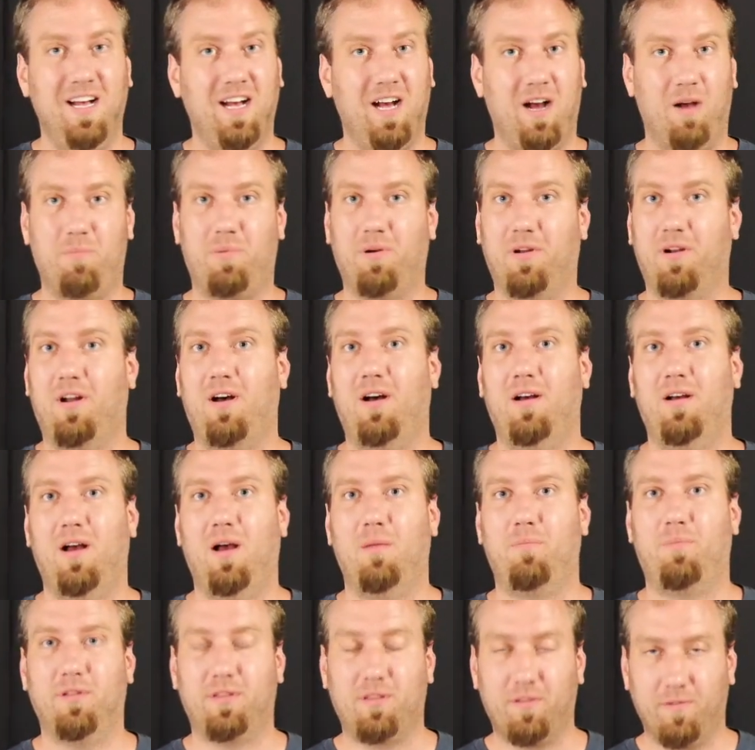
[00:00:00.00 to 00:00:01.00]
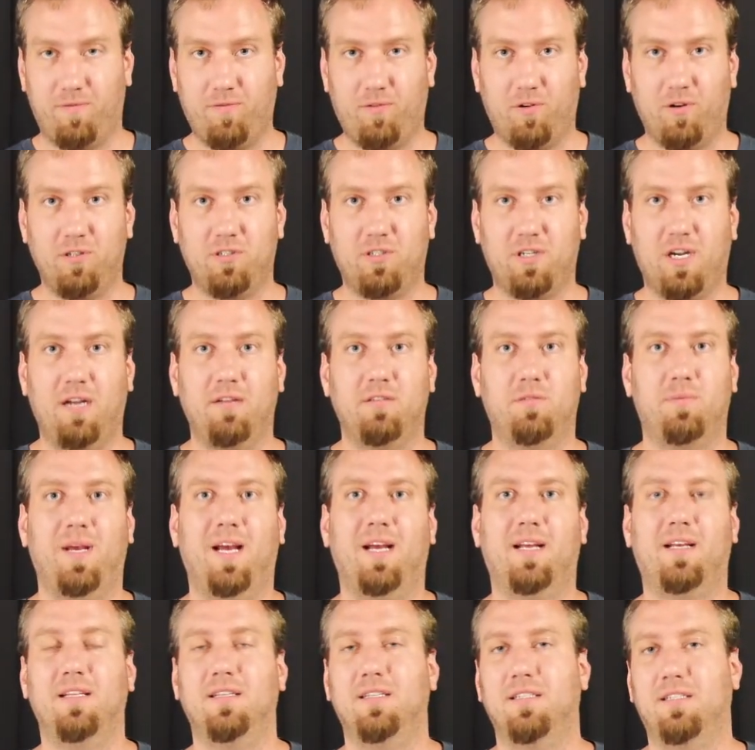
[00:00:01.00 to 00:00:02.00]
I put the 4 drives
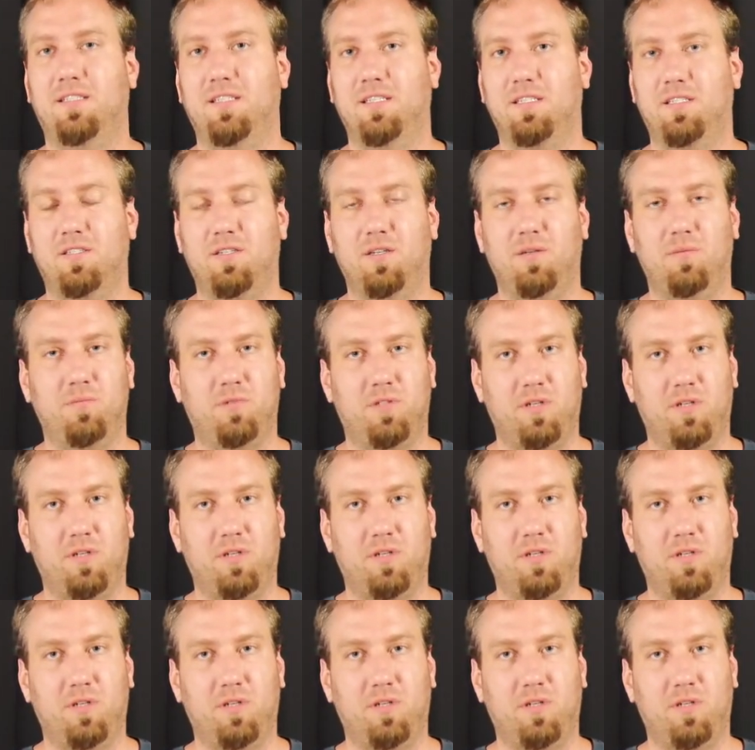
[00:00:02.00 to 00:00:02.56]
back in the system,